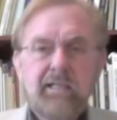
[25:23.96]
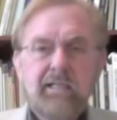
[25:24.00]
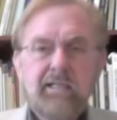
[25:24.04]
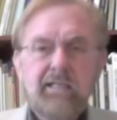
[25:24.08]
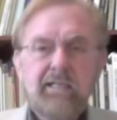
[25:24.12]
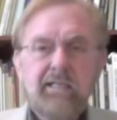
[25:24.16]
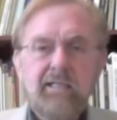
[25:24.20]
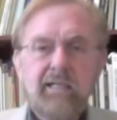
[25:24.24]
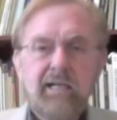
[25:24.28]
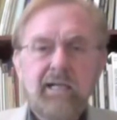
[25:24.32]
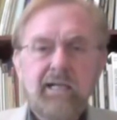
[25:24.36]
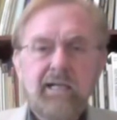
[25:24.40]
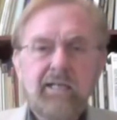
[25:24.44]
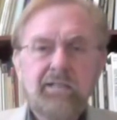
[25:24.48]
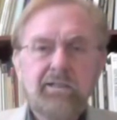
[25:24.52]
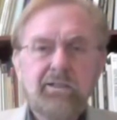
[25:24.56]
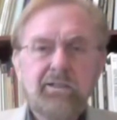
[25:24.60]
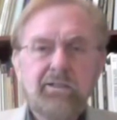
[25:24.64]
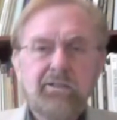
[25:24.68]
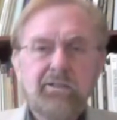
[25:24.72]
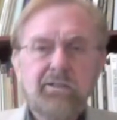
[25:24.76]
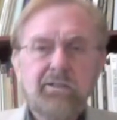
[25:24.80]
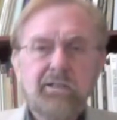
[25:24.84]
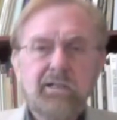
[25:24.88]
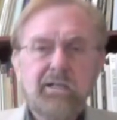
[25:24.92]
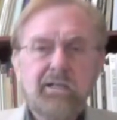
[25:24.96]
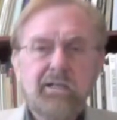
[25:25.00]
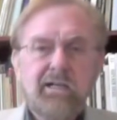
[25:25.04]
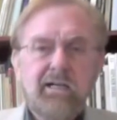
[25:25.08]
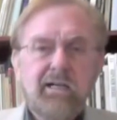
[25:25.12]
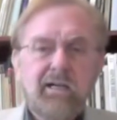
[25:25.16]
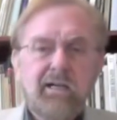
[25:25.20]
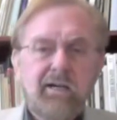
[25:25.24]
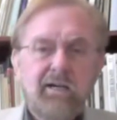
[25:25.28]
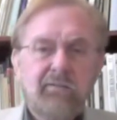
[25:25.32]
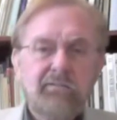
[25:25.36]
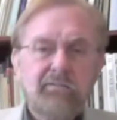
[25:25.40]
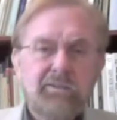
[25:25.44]
the editor
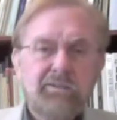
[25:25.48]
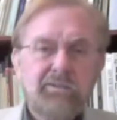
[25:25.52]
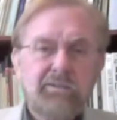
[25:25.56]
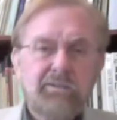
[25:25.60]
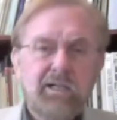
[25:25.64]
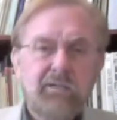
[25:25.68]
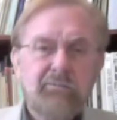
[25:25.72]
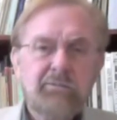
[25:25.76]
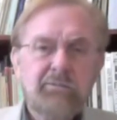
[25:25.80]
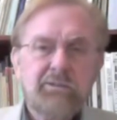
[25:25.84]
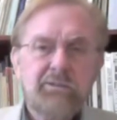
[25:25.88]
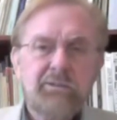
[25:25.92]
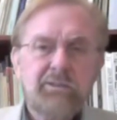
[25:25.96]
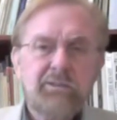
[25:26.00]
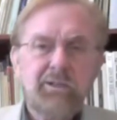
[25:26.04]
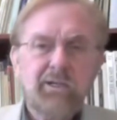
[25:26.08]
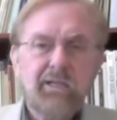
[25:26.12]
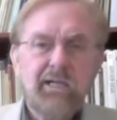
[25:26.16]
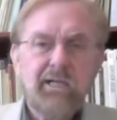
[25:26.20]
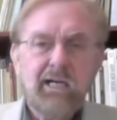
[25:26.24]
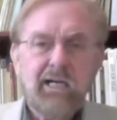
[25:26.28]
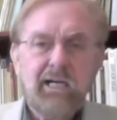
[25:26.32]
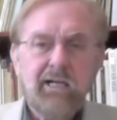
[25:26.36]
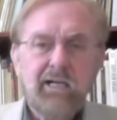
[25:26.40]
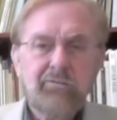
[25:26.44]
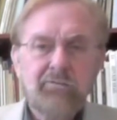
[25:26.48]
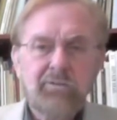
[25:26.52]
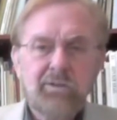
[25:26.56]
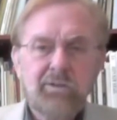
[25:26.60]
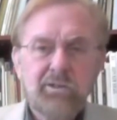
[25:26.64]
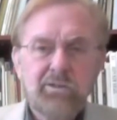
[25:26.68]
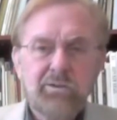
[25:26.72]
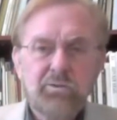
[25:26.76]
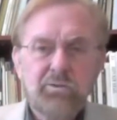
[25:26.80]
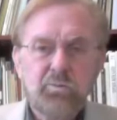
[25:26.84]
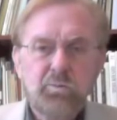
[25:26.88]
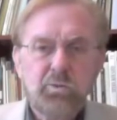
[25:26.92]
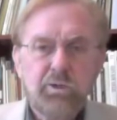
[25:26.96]
of the Sabbatarian
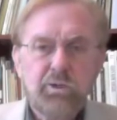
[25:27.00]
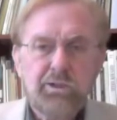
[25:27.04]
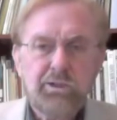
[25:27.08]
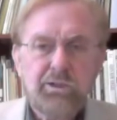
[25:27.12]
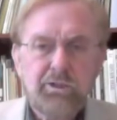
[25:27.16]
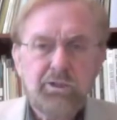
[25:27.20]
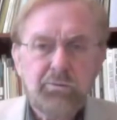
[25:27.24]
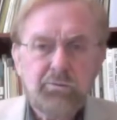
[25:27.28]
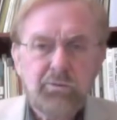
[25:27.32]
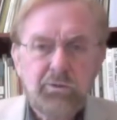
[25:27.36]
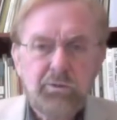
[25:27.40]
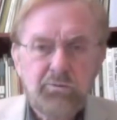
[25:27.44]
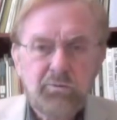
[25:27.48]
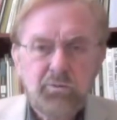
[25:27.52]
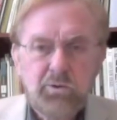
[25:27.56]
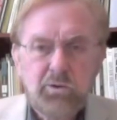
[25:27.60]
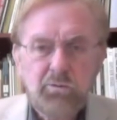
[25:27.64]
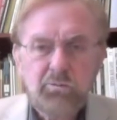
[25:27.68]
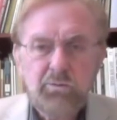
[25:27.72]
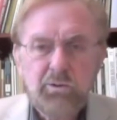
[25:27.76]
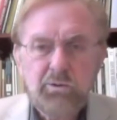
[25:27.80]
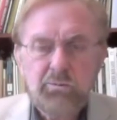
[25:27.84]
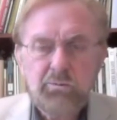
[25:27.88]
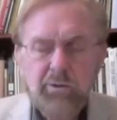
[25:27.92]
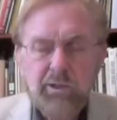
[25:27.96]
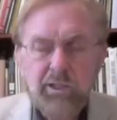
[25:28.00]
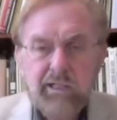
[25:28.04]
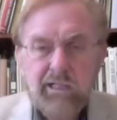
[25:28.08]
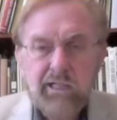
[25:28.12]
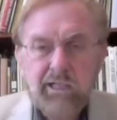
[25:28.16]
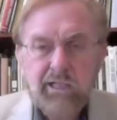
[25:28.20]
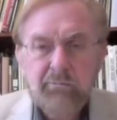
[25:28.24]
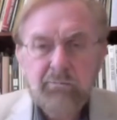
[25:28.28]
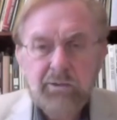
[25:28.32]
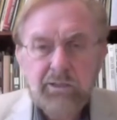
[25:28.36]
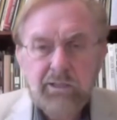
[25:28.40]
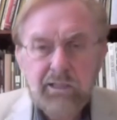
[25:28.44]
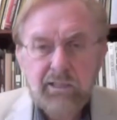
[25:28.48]
Adventist one year before we
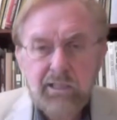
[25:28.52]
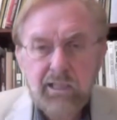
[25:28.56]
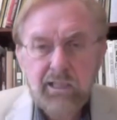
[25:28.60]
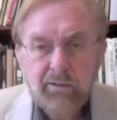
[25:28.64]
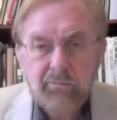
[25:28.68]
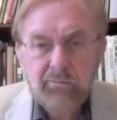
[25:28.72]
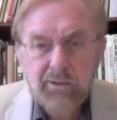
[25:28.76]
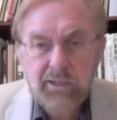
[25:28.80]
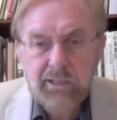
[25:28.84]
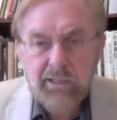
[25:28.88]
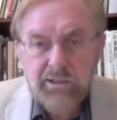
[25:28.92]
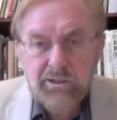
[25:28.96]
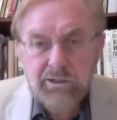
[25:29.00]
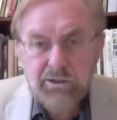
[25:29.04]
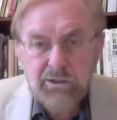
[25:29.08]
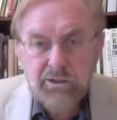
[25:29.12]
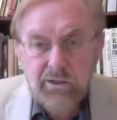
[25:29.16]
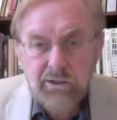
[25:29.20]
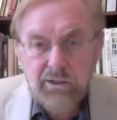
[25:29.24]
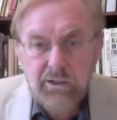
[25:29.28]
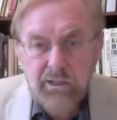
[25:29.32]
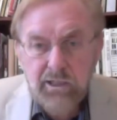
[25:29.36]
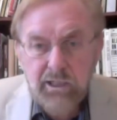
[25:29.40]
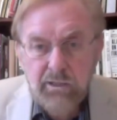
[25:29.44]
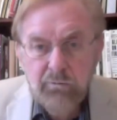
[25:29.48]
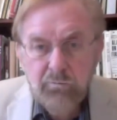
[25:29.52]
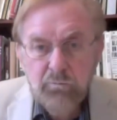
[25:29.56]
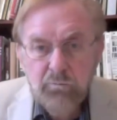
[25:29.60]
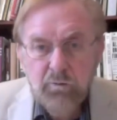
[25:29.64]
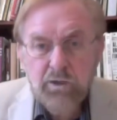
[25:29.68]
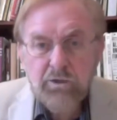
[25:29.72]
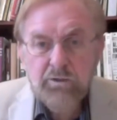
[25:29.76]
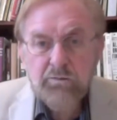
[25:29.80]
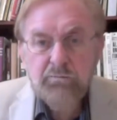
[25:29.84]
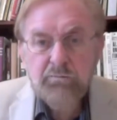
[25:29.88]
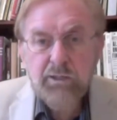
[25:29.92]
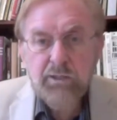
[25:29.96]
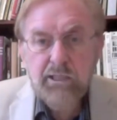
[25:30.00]
became a denomination? It
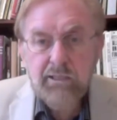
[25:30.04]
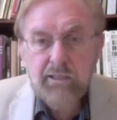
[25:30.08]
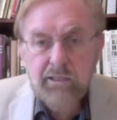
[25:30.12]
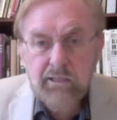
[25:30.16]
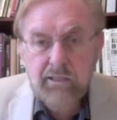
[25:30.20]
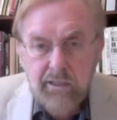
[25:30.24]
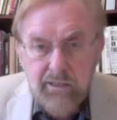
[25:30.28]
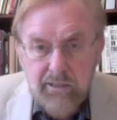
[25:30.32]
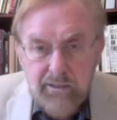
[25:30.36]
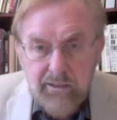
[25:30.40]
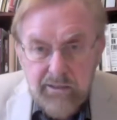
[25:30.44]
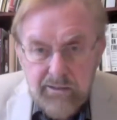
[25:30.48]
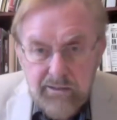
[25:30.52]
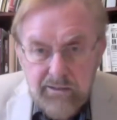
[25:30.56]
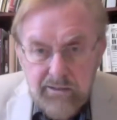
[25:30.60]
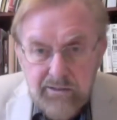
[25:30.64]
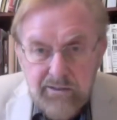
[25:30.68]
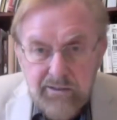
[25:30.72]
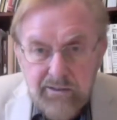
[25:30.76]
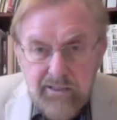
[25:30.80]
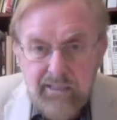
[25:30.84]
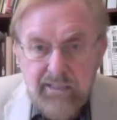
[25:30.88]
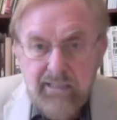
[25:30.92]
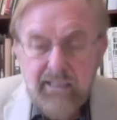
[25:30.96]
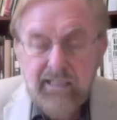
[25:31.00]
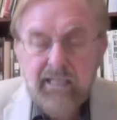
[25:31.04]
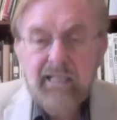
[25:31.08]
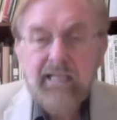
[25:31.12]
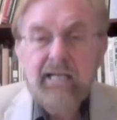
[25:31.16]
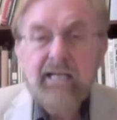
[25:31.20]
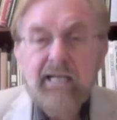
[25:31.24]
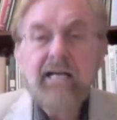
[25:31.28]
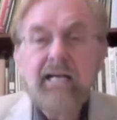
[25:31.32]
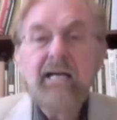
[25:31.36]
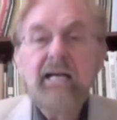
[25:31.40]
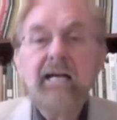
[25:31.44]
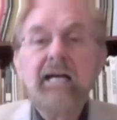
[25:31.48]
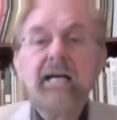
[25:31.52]
was because
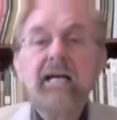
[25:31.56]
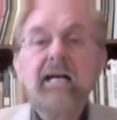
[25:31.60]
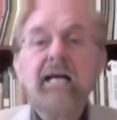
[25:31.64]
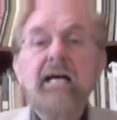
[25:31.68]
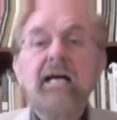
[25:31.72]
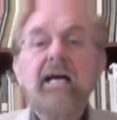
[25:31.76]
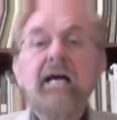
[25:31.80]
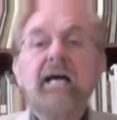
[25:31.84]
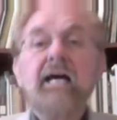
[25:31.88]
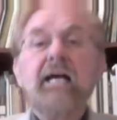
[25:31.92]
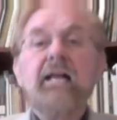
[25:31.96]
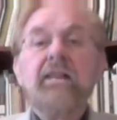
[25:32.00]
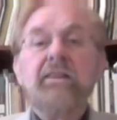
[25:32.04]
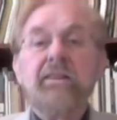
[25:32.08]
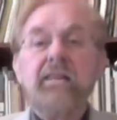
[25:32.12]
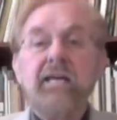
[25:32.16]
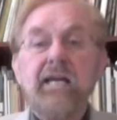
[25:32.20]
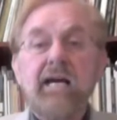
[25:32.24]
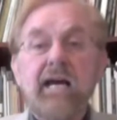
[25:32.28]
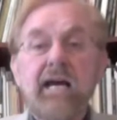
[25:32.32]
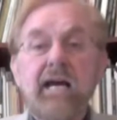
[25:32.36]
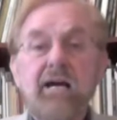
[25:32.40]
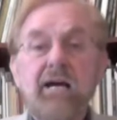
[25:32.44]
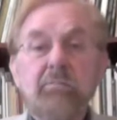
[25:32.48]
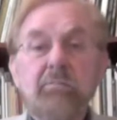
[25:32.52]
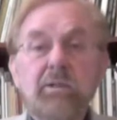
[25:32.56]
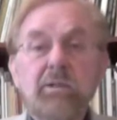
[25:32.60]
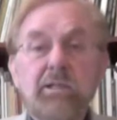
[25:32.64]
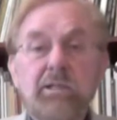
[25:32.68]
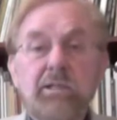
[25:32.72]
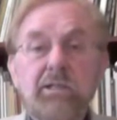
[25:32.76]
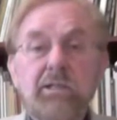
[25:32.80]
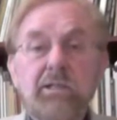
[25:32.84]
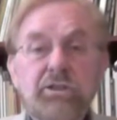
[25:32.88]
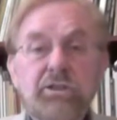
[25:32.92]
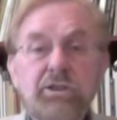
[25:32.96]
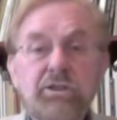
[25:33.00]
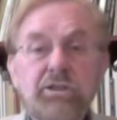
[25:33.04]
the
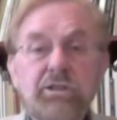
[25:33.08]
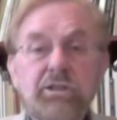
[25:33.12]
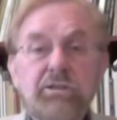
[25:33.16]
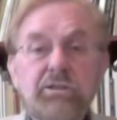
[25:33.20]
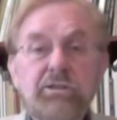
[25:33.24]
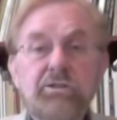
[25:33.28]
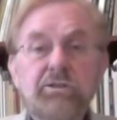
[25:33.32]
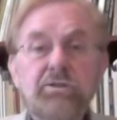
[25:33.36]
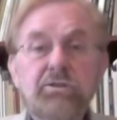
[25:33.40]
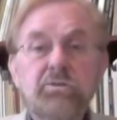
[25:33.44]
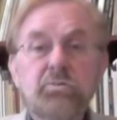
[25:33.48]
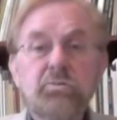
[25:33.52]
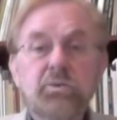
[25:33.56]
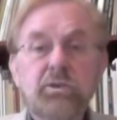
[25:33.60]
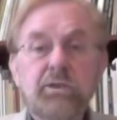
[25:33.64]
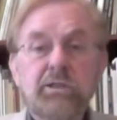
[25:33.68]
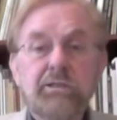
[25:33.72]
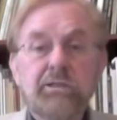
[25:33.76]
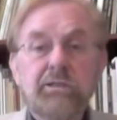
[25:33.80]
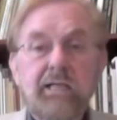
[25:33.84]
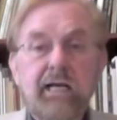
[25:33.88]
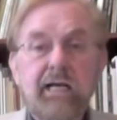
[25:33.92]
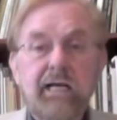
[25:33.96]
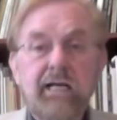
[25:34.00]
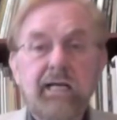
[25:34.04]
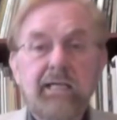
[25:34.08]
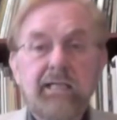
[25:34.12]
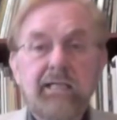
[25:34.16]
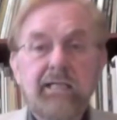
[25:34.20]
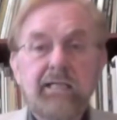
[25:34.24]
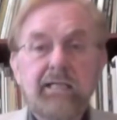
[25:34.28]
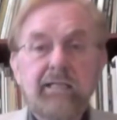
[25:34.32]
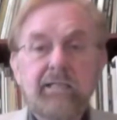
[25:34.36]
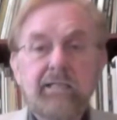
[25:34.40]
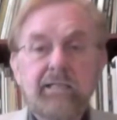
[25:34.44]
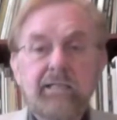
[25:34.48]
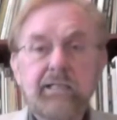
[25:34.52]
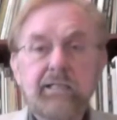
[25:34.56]
abolitionists were
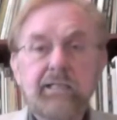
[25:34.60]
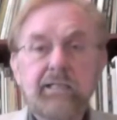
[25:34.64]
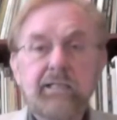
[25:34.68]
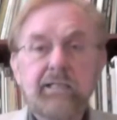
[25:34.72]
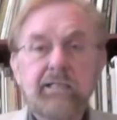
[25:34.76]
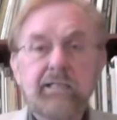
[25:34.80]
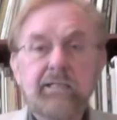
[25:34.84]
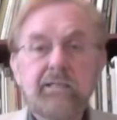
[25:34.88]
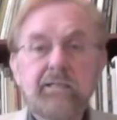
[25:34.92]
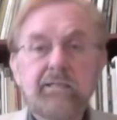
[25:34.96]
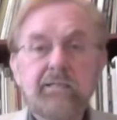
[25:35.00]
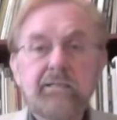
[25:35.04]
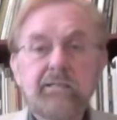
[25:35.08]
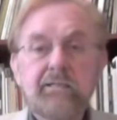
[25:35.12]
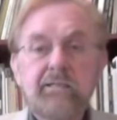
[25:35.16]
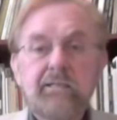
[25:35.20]
attacking Lincoln